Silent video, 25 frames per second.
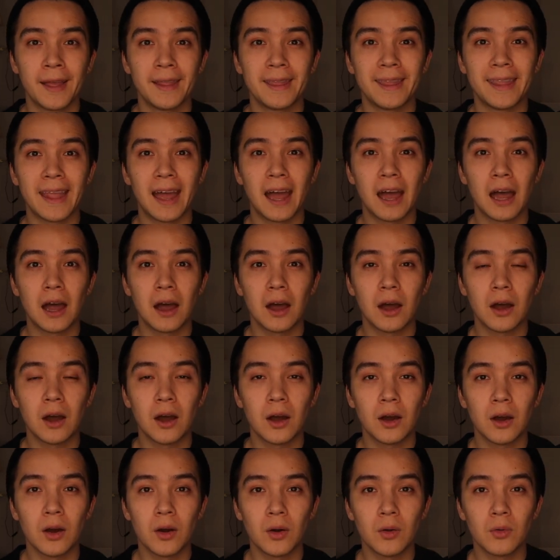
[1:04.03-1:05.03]

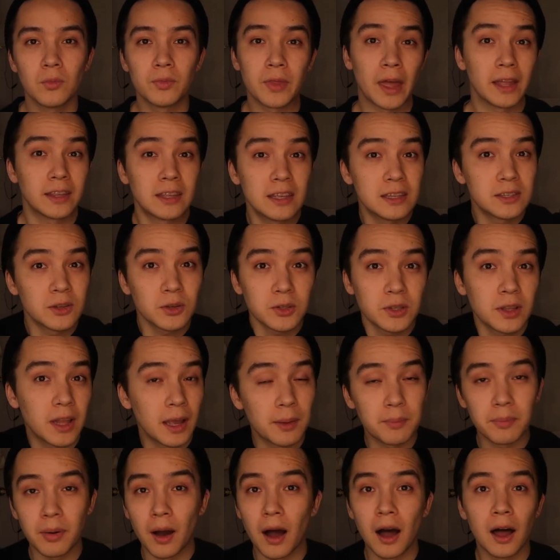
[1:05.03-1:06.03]
Now, that is also
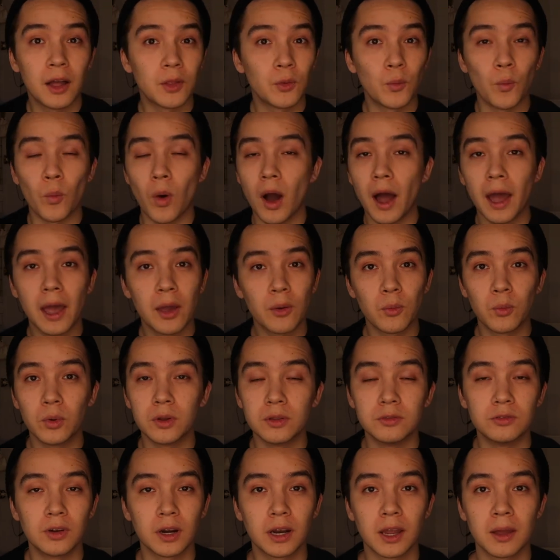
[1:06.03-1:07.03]
like part why I
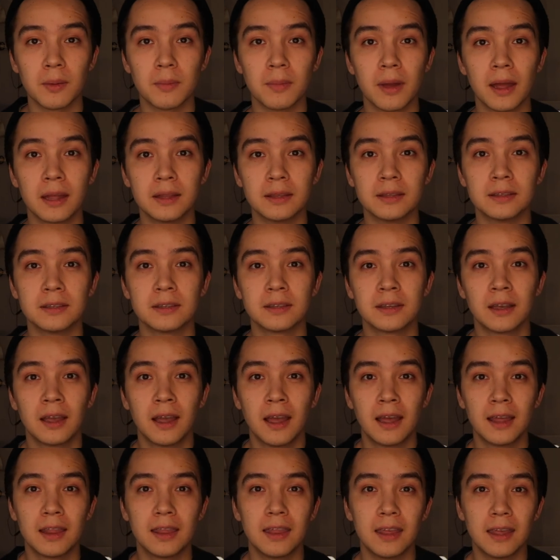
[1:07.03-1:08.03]
would recommend
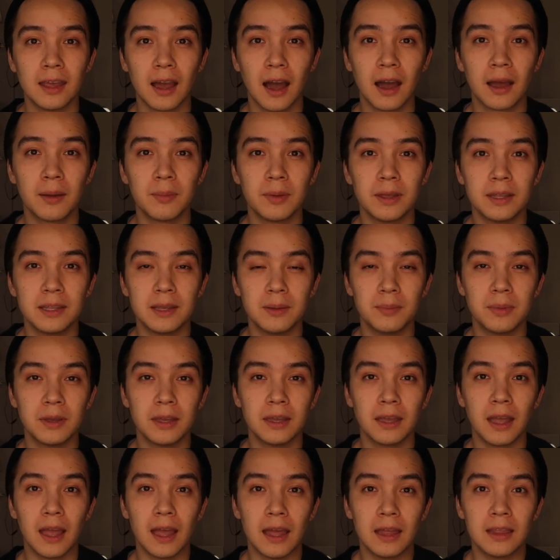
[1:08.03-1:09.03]
the
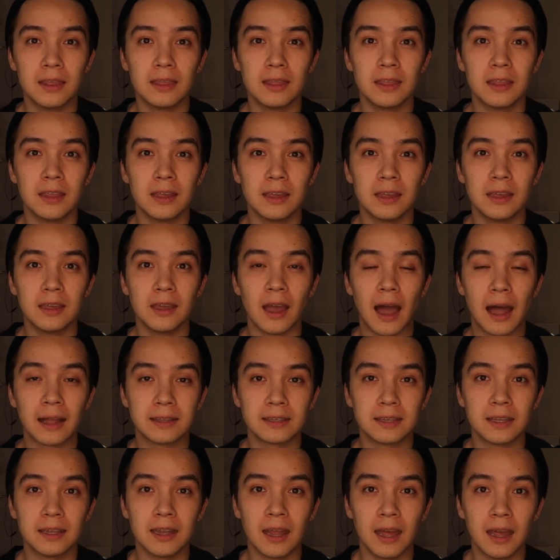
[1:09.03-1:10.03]
IVDP in the
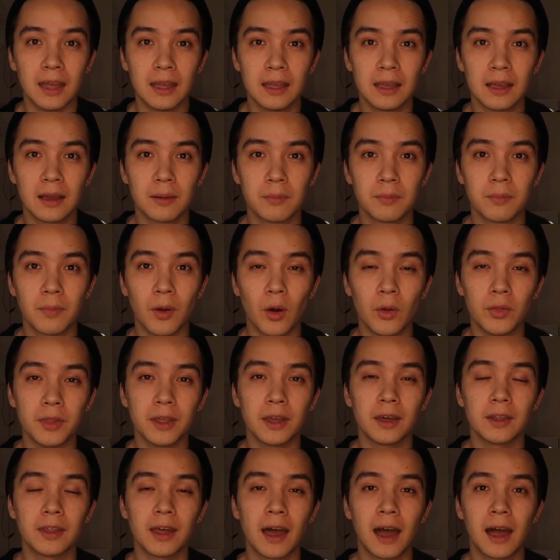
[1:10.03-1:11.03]
Atenei. On
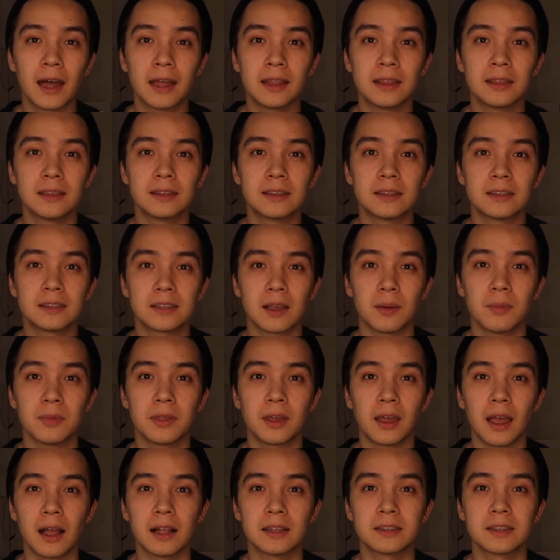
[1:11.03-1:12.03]
the other hand,
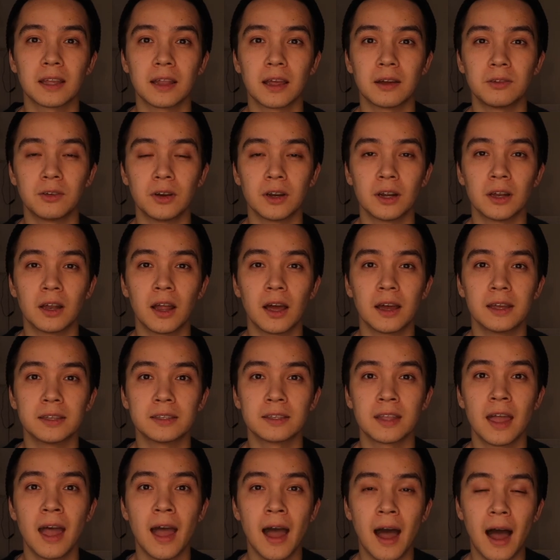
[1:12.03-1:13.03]
something else that I
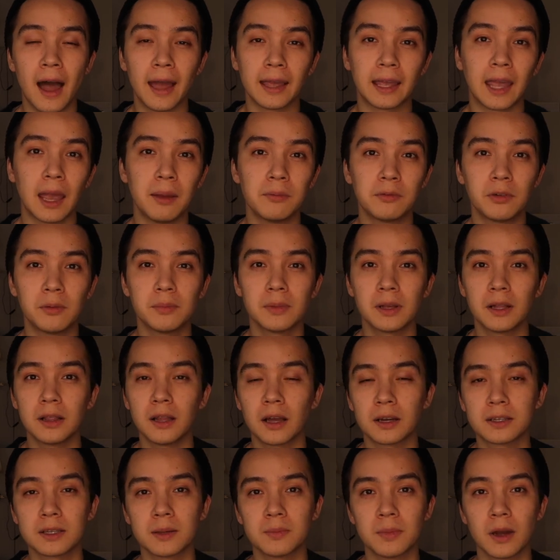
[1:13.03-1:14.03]
realized, I came from the
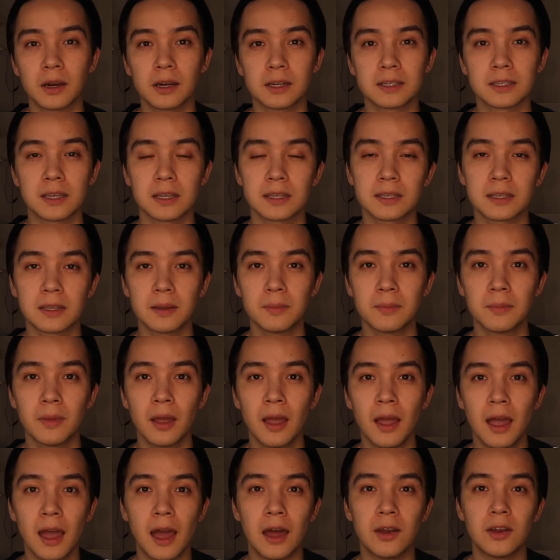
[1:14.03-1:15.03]
Luxembourg system,
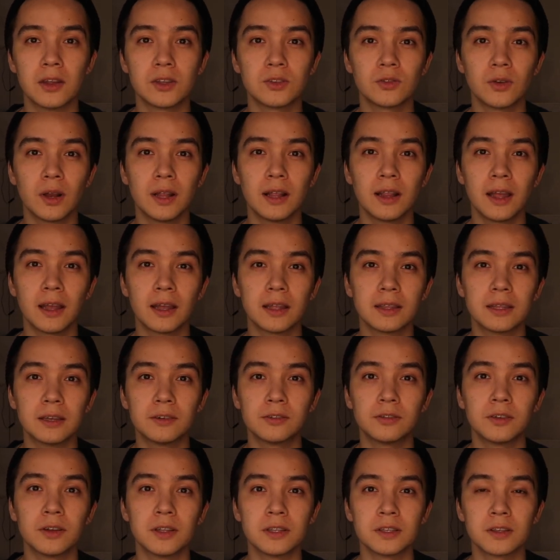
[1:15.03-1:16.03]
and there's really like a
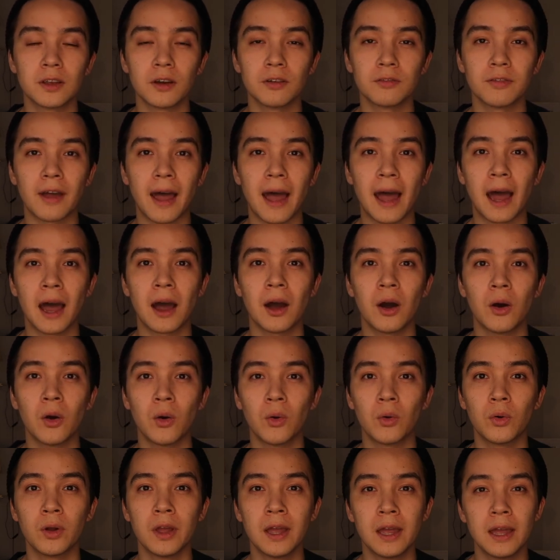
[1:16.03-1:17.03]
difference of
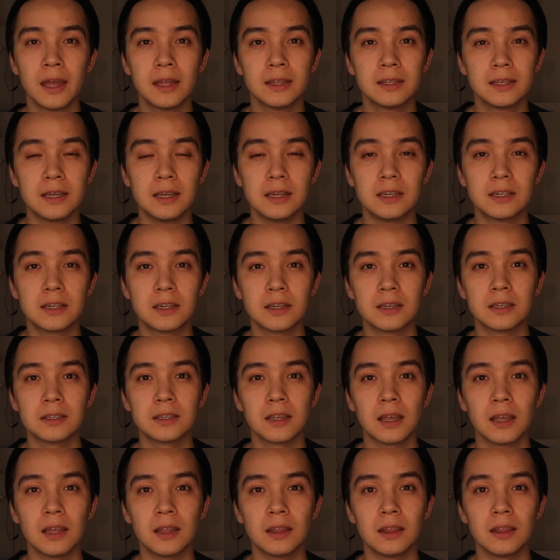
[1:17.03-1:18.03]
how
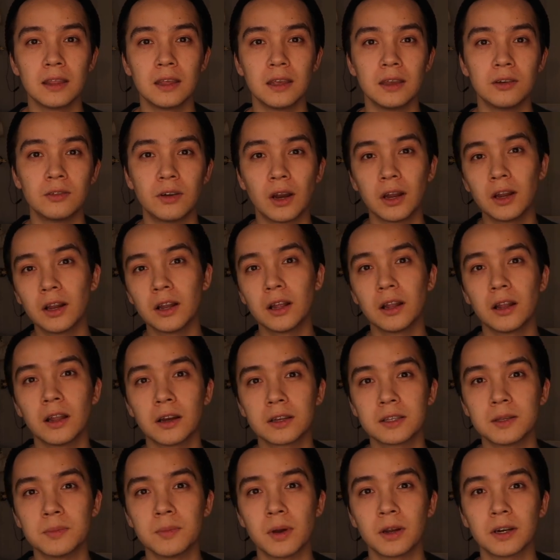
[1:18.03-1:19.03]
teachers in the regular
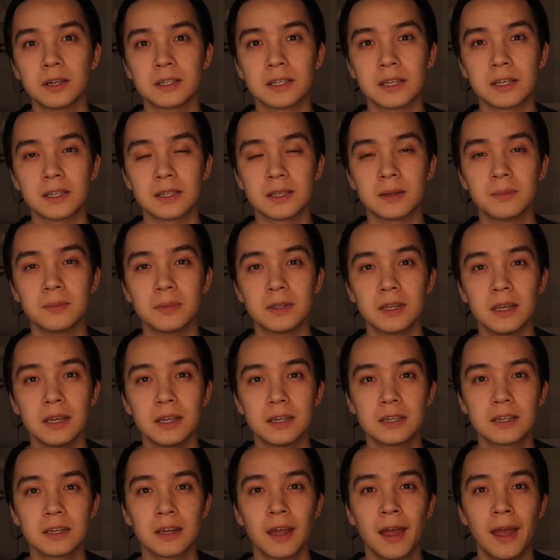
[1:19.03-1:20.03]
Luxembourg system
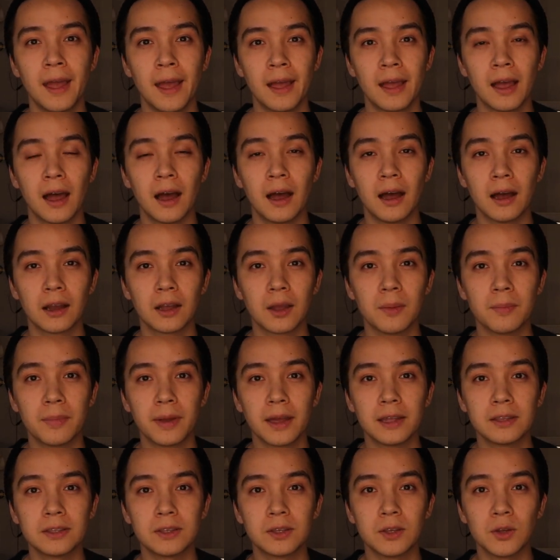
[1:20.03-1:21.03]
teach
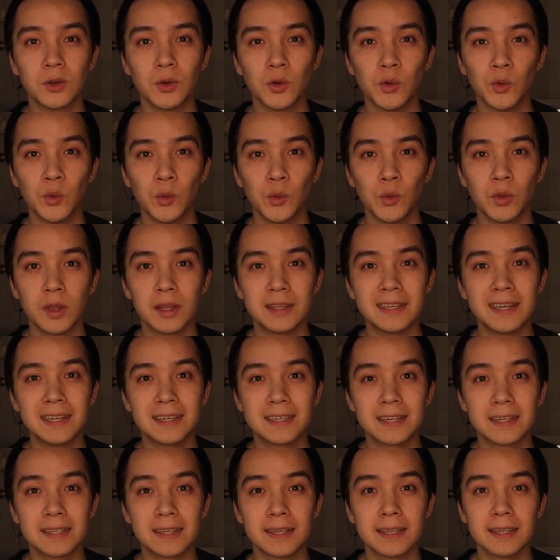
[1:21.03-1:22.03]
compared to the
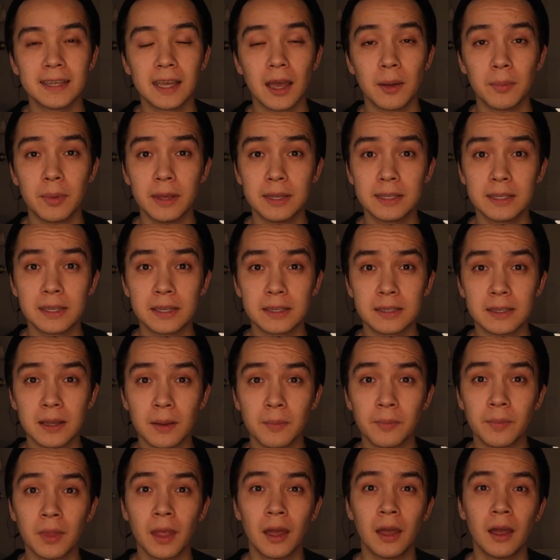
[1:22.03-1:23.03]
teachers in the IB
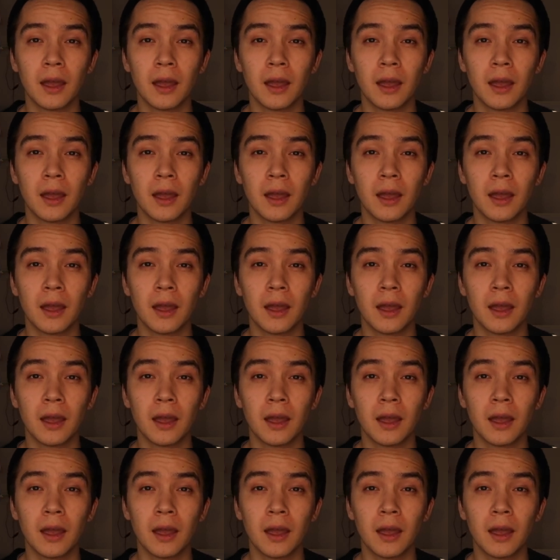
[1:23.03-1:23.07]
system.